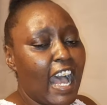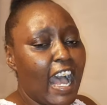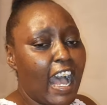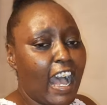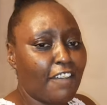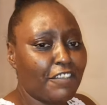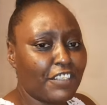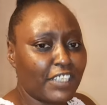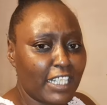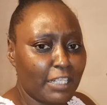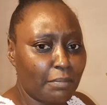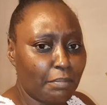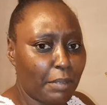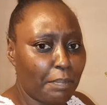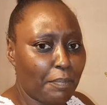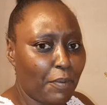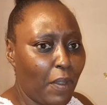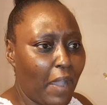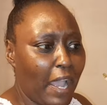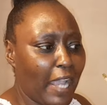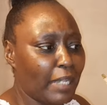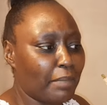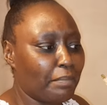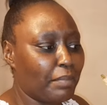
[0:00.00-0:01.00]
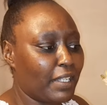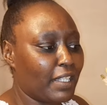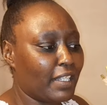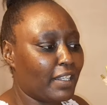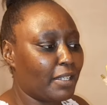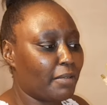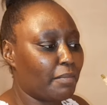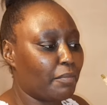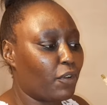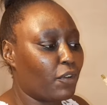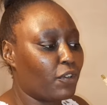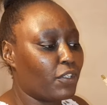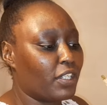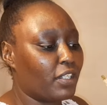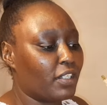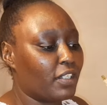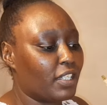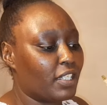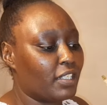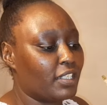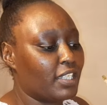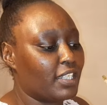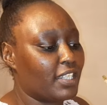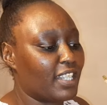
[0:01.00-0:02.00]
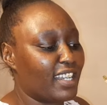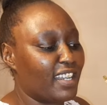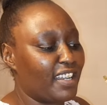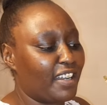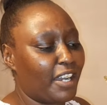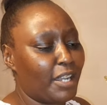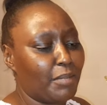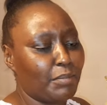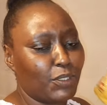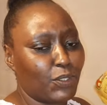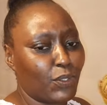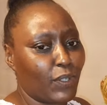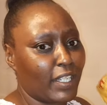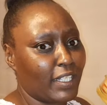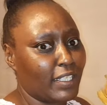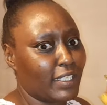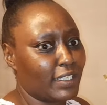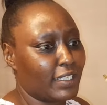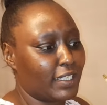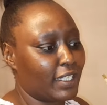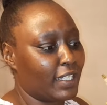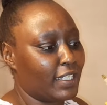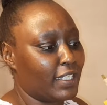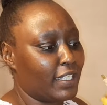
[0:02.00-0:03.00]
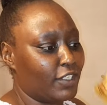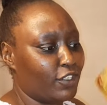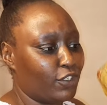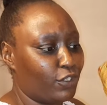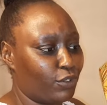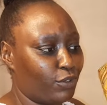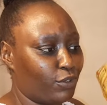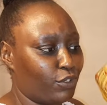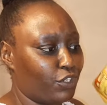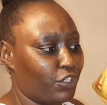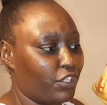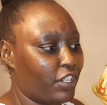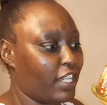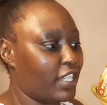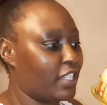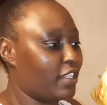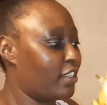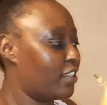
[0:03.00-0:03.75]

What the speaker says: I've seen people hyping them on Instagram, so I decided to try